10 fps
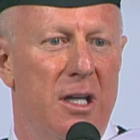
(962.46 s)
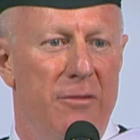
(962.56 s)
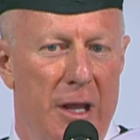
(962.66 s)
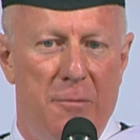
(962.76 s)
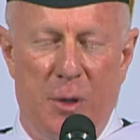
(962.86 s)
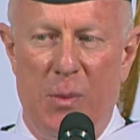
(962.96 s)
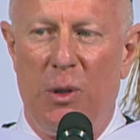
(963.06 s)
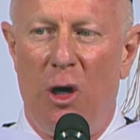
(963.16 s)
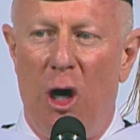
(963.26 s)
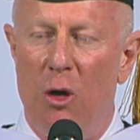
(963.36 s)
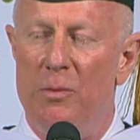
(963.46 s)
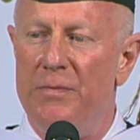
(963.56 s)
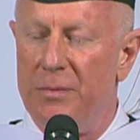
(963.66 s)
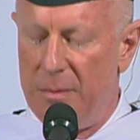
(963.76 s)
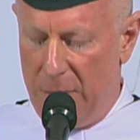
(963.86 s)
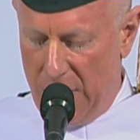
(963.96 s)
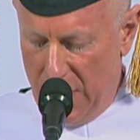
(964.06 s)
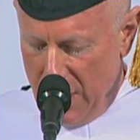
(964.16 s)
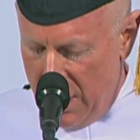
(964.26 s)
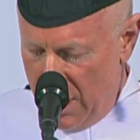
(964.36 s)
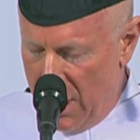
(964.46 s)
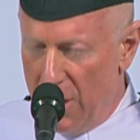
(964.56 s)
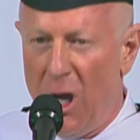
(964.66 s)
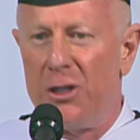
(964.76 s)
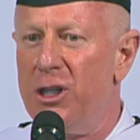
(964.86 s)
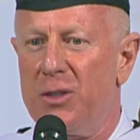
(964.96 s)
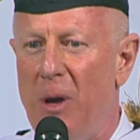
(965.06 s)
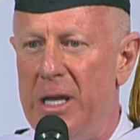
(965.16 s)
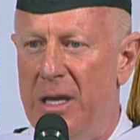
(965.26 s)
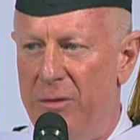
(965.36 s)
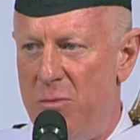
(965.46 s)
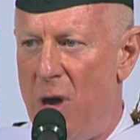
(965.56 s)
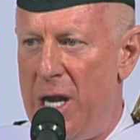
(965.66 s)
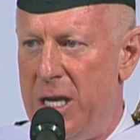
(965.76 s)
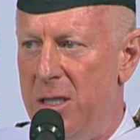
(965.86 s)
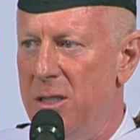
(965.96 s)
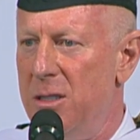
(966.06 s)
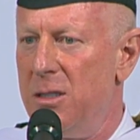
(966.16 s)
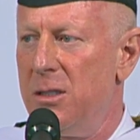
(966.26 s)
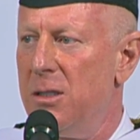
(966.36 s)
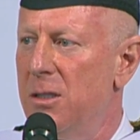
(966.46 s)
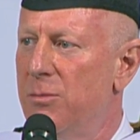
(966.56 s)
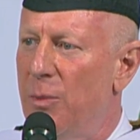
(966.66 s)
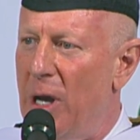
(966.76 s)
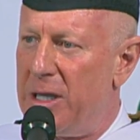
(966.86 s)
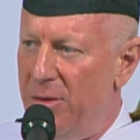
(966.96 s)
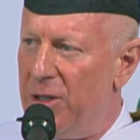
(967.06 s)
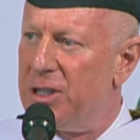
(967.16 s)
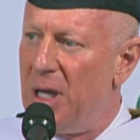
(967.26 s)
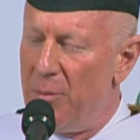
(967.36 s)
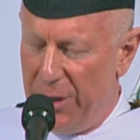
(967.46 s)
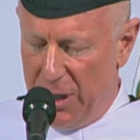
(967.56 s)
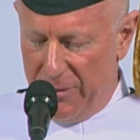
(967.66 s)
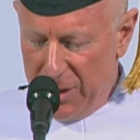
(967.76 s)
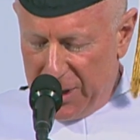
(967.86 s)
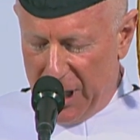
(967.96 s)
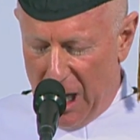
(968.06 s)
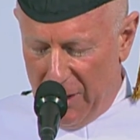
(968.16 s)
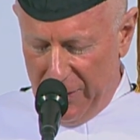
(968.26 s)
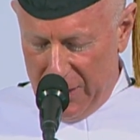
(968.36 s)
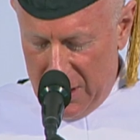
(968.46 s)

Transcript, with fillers: give other people hope not just by giving money, but by giving something of yourself.